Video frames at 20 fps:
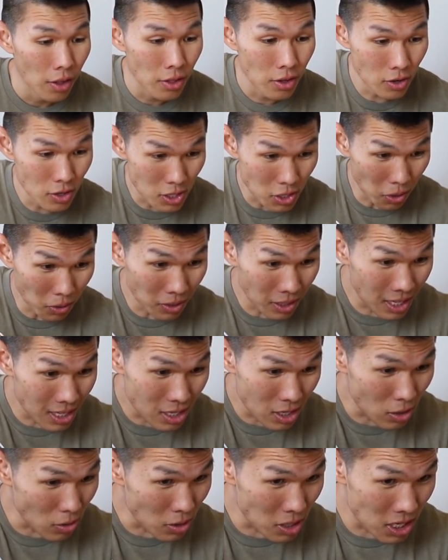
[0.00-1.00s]
There's only
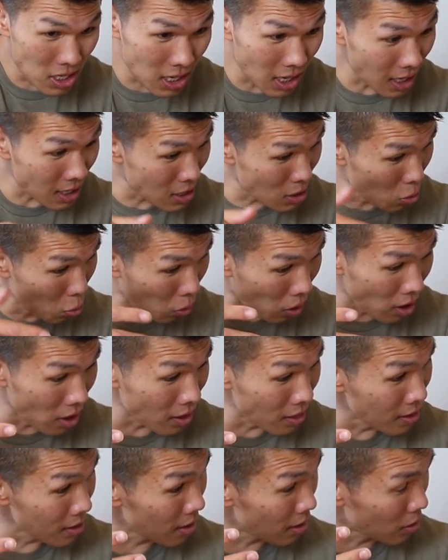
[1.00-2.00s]
two sticks. Where
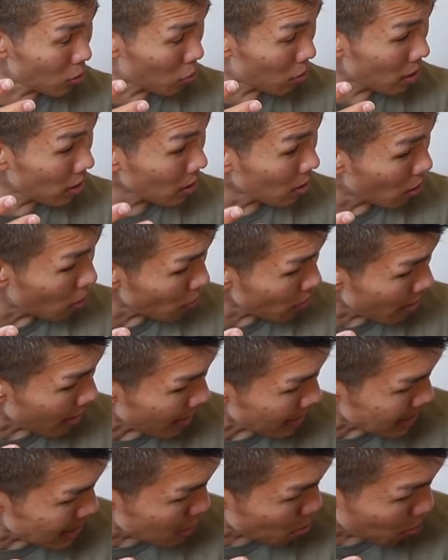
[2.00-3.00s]
did the other one go,
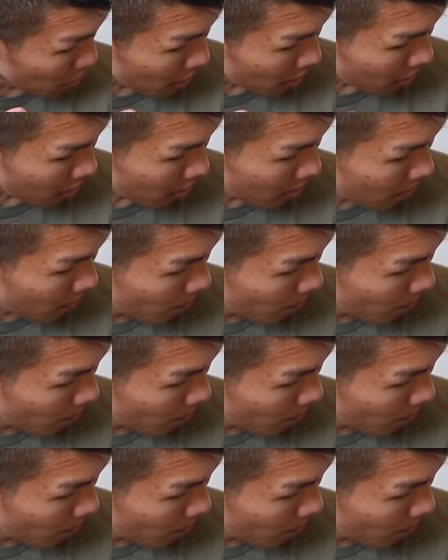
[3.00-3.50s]
Gatsby?